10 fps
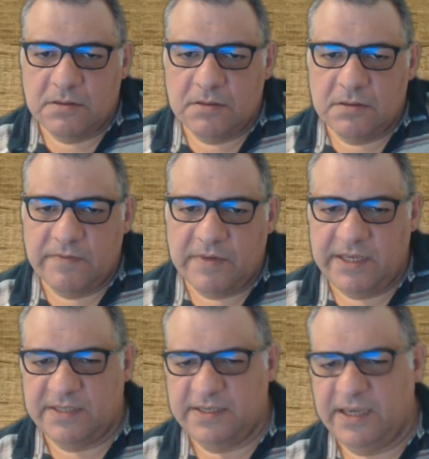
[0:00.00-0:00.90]
If I can
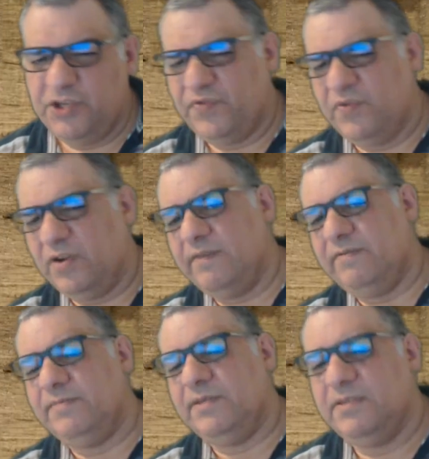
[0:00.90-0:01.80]
get to h5, I'll
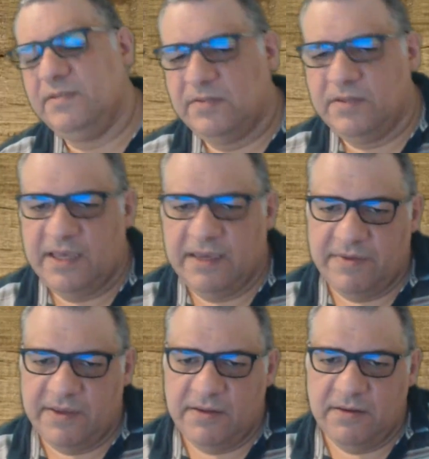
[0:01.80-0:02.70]
be
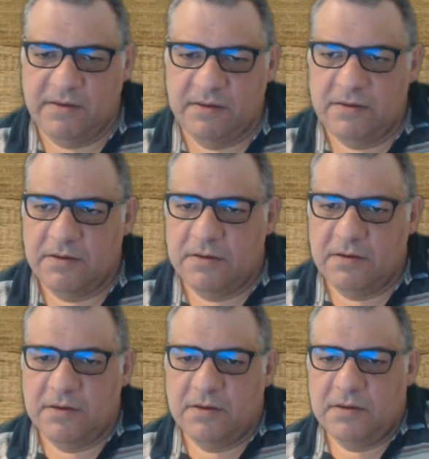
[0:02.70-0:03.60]
happy.
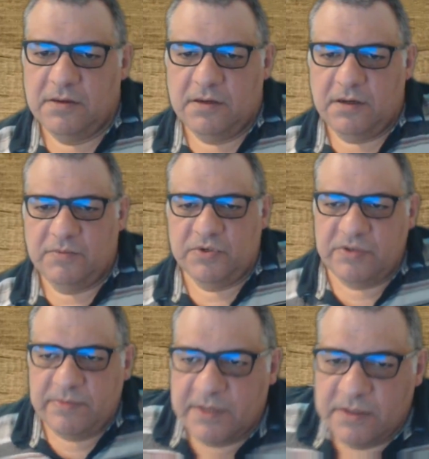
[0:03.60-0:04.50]
I'm
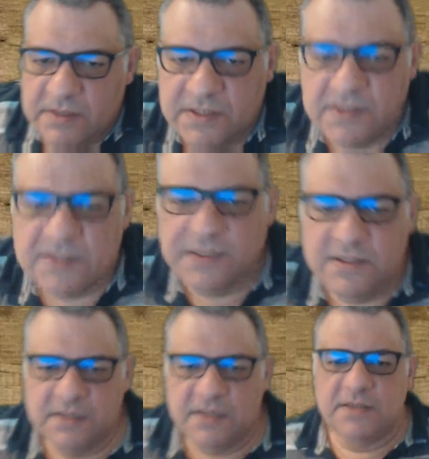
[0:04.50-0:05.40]
wondering about
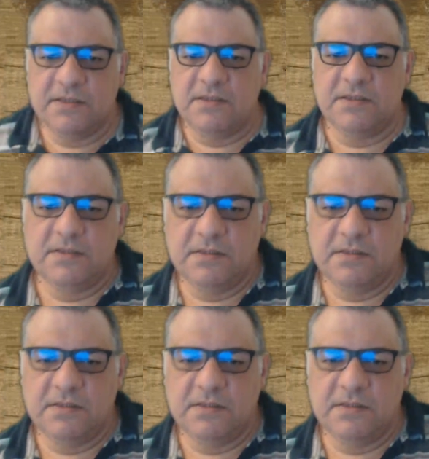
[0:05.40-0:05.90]
c6.